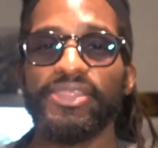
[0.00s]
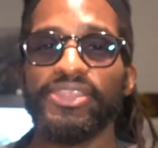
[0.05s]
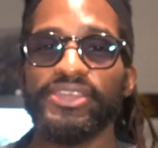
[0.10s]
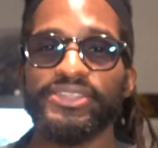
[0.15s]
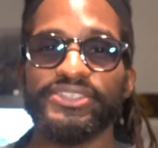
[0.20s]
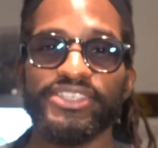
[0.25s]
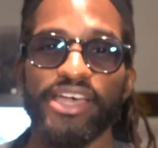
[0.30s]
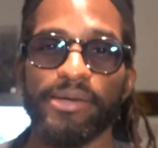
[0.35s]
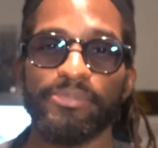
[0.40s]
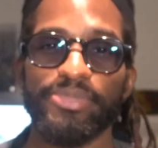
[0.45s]

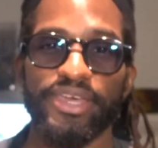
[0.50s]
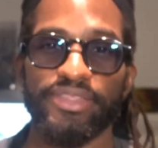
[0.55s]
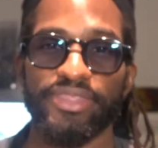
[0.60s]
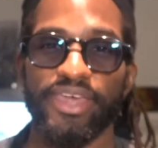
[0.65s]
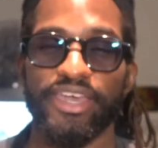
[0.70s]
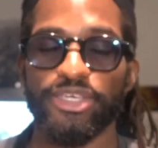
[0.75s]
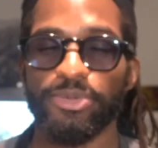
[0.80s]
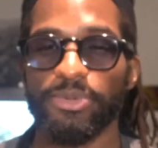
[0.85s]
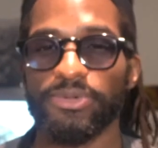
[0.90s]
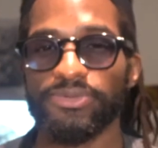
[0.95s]
than something
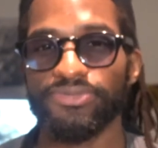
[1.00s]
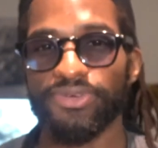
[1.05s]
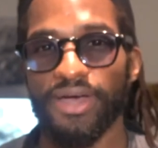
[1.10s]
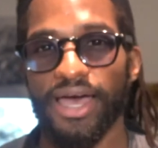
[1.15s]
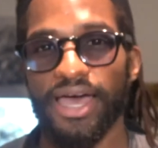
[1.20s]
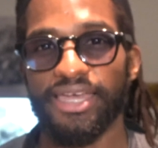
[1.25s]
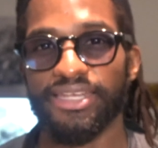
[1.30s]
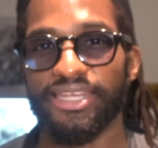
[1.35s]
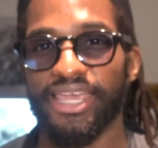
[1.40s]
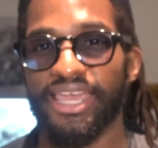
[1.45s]
that you would
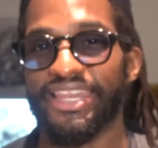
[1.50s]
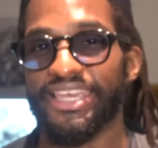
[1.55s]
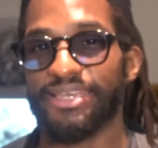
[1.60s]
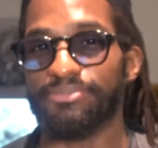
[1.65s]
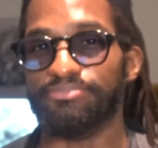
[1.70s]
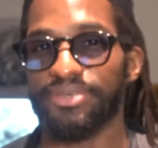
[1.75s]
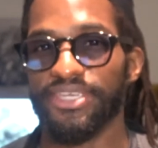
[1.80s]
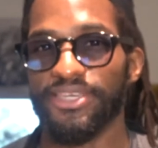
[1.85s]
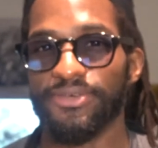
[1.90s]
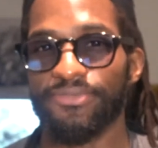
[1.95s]
find in a
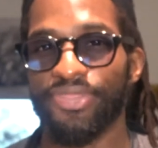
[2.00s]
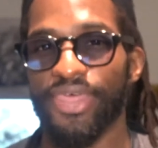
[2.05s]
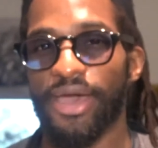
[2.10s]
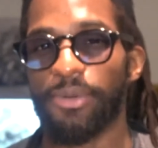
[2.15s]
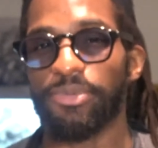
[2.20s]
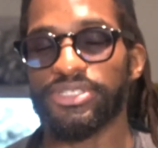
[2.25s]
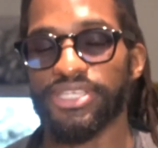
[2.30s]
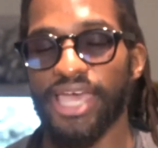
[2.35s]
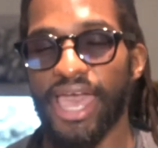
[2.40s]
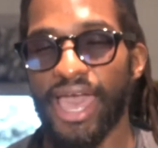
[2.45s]
beef
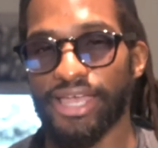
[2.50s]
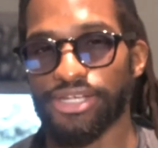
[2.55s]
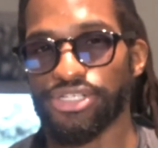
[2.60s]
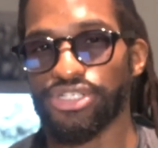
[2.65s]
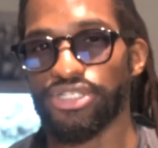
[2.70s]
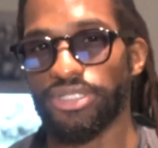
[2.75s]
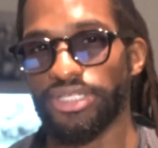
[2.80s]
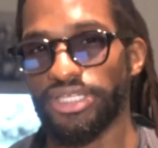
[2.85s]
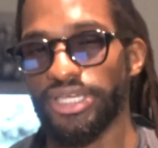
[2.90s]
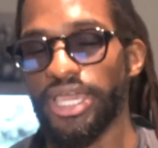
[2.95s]
that was
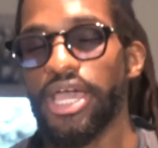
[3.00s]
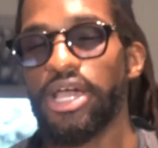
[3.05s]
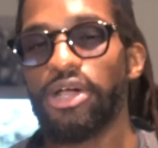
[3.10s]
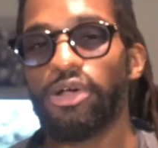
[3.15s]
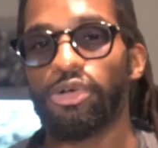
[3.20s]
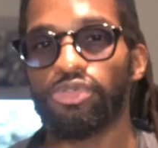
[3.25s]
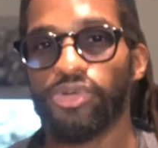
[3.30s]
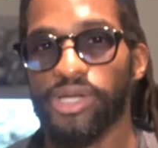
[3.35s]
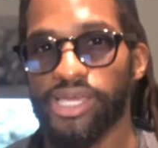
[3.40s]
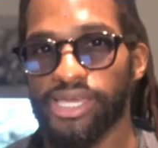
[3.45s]
actually
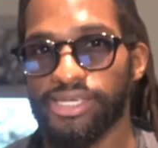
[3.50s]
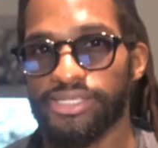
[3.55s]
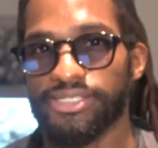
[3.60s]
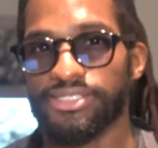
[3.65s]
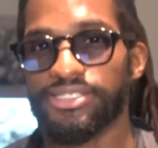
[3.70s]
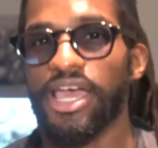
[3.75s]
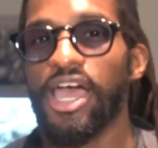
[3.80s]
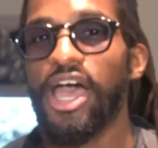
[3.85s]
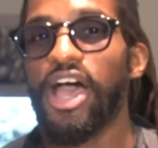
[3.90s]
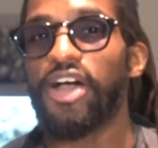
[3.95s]

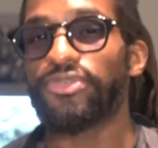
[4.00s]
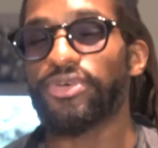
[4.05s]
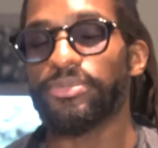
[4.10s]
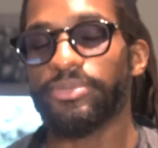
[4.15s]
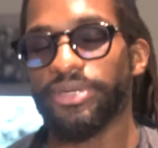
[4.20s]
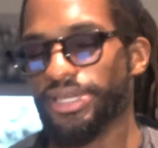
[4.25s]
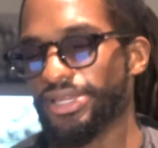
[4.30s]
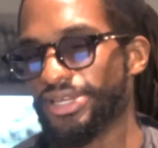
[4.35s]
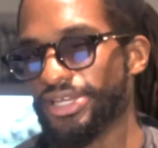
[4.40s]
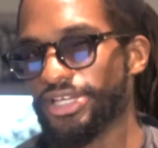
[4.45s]
raised
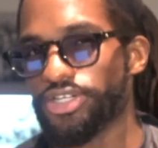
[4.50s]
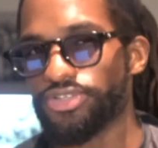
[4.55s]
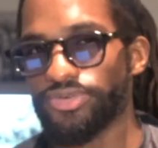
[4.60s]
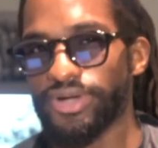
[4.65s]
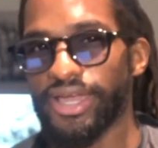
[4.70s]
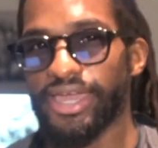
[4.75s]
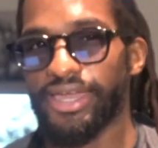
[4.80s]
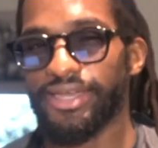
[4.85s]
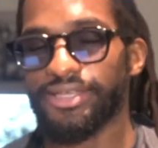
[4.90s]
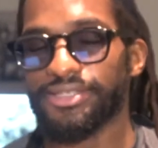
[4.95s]
from eating
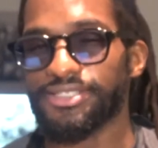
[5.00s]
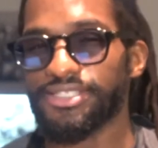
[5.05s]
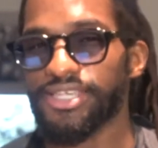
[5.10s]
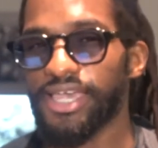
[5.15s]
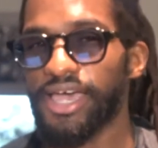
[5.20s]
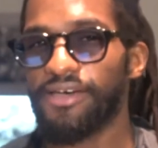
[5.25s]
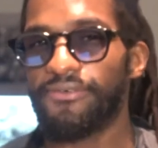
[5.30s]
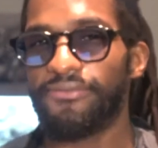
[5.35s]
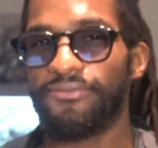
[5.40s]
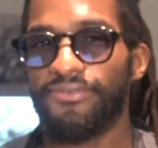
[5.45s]
grains.
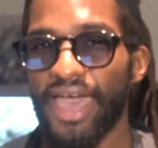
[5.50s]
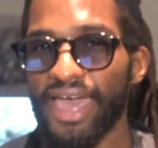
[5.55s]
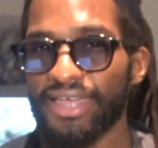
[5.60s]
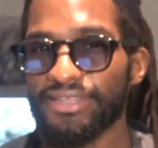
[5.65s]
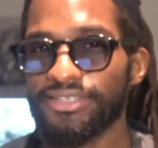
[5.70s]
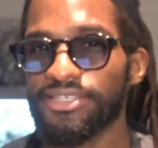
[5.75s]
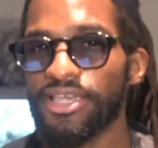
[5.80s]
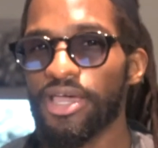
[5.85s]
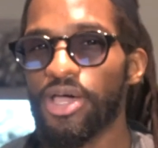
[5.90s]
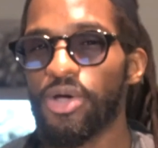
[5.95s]

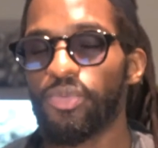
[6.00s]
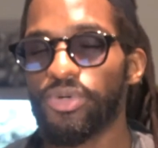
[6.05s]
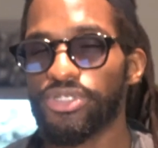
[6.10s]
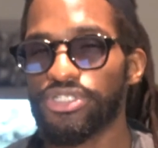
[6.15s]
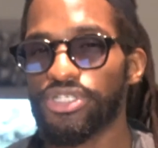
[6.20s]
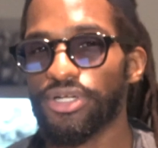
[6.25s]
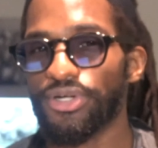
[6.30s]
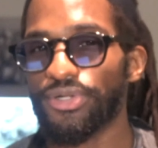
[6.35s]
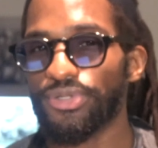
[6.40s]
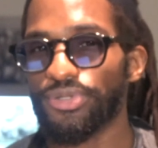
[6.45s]
Fats,
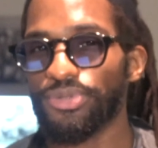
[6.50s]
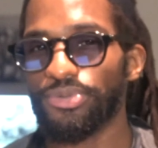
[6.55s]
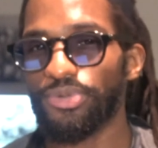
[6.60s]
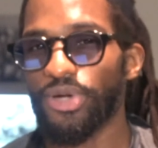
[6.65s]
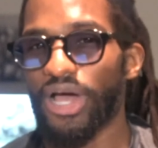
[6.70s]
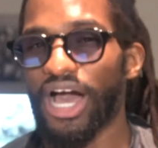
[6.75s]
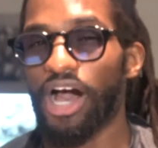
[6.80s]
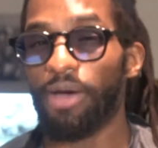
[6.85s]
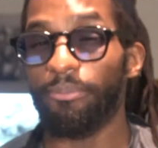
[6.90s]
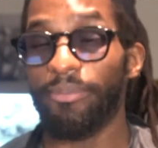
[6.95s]
which
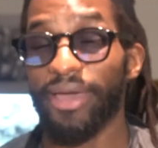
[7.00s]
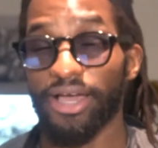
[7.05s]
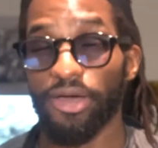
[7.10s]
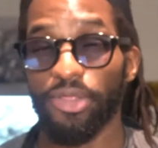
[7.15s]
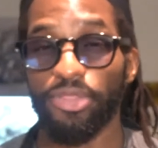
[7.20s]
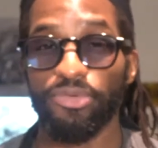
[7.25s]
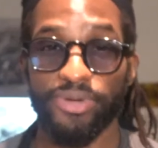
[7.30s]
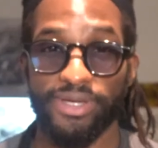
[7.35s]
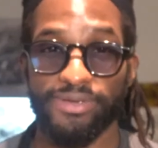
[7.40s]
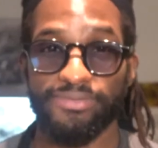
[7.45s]
include
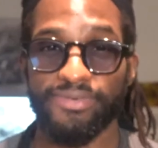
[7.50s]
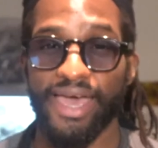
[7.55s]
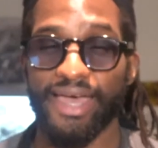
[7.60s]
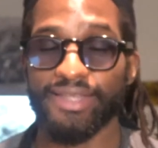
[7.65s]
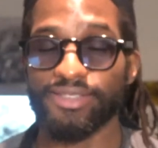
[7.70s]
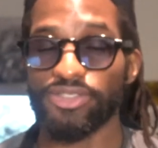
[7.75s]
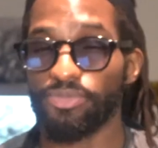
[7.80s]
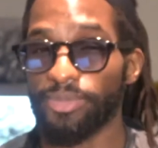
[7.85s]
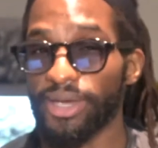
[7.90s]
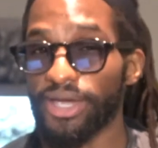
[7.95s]
omega-3
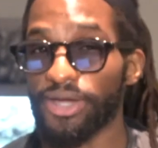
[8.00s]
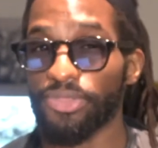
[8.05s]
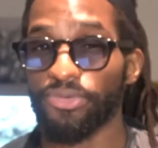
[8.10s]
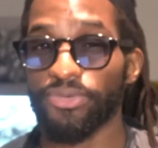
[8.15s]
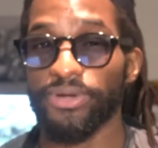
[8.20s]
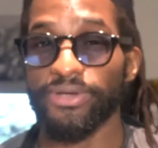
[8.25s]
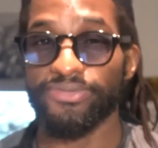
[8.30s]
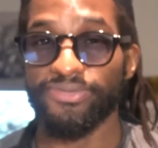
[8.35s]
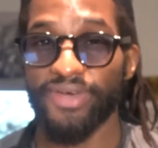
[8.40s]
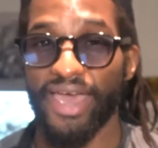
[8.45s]
fats.
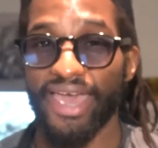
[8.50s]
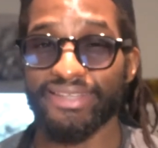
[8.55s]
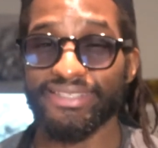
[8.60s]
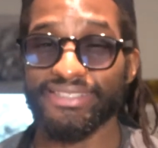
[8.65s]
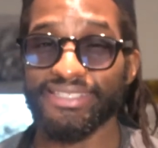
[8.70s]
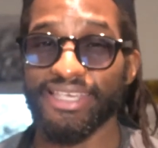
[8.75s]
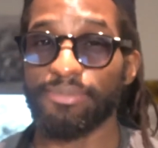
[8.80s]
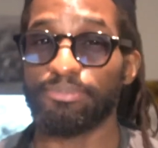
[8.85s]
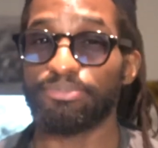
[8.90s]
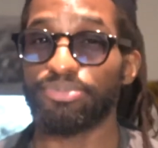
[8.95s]
Omega-3
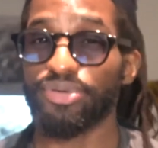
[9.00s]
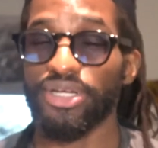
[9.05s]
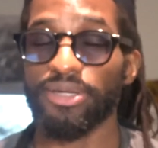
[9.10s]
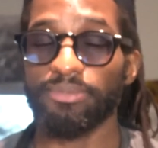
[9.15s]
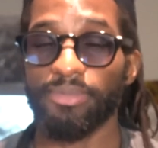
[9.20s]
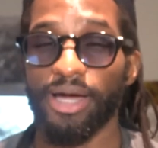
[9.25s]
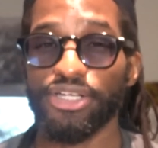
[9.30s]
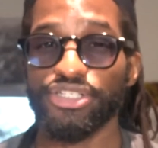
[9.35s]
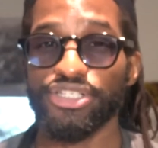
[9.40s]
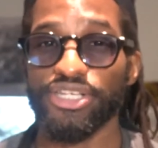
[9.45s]
fats pretty
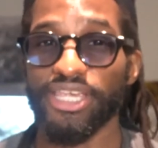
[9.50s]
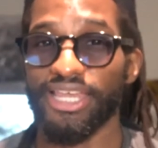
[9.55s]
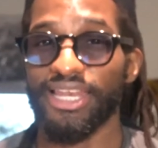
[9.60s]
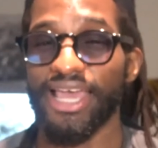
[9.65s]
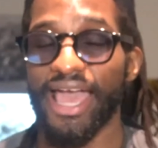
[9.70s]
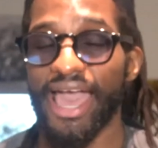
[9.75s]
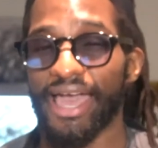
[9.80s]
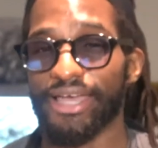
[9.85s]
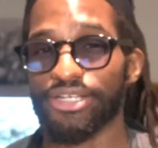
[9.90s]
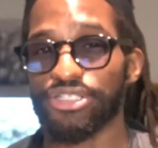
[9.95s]
much can
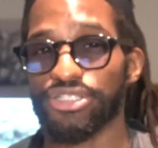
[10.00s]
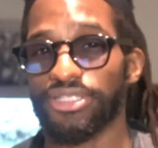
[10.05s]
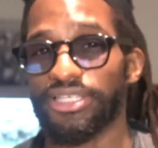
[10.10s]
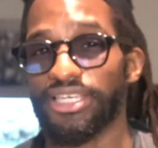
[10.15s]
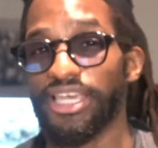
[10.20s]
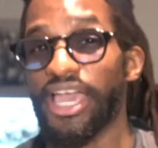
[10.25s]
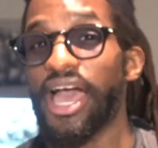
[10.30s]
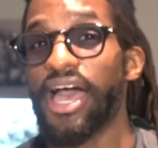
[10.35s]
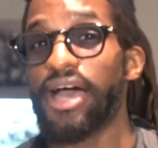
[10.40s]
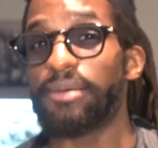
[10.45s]

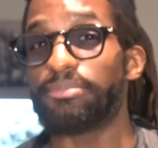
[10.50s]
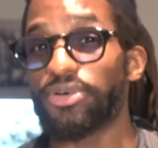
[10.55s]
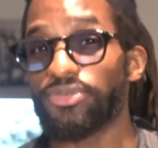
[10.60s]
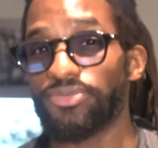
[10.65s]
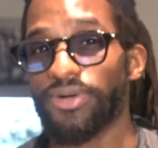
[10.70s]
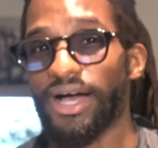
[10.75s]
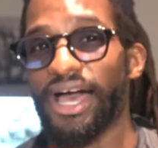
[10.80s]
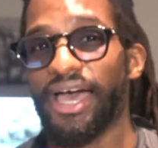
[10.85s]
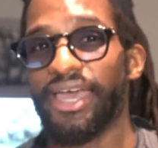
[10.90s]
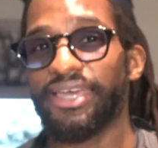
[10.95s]
actually
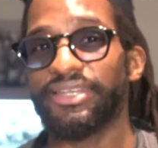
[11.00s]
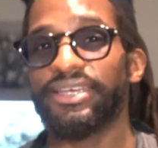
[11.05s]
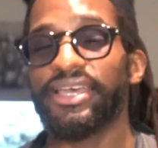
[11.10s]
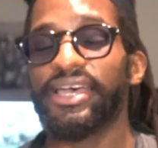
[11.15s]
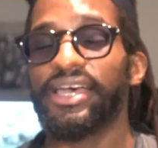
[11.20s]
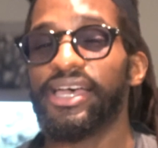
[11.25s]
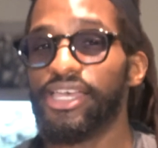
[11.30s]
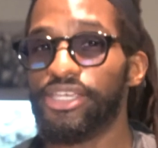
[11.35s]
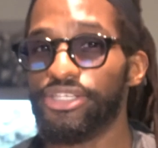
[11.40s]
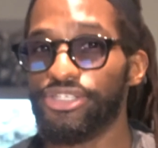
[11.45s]
provide
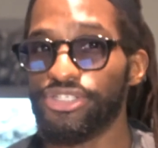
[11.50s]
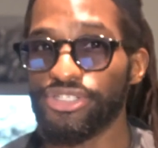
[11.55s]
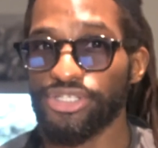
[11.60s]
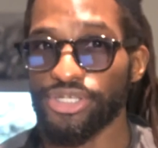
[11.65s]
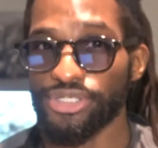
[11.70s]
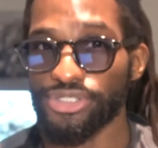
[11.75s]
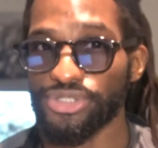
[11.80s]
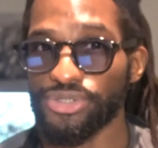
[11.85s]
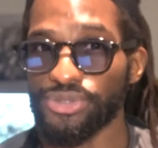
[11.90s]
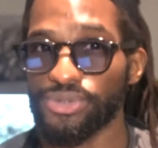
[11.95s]

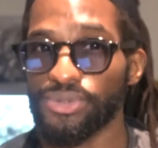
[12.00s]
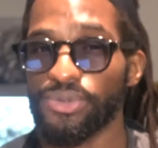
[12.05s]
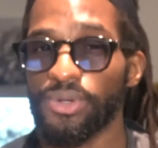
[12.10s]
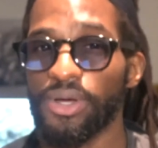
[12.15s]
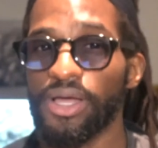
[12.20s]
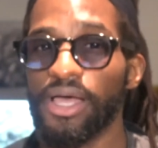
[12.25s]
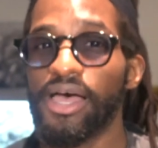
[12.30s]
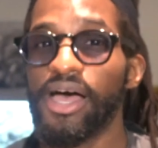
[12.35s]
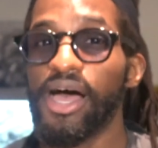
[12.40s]
essential